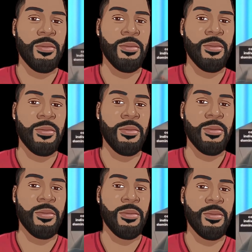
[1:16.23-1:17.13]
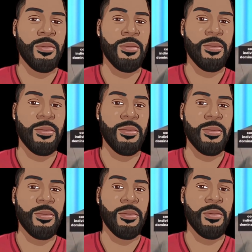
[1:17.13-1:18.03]

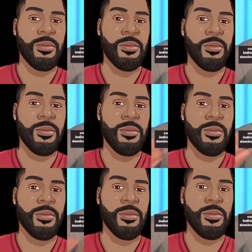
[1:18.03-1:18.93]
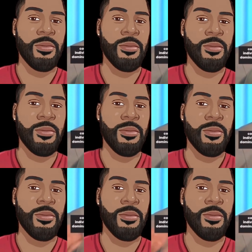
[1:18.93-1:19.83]

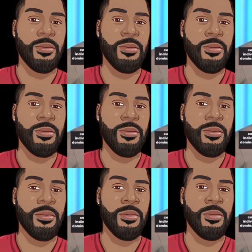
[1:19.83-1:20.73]
The person shown says nothing.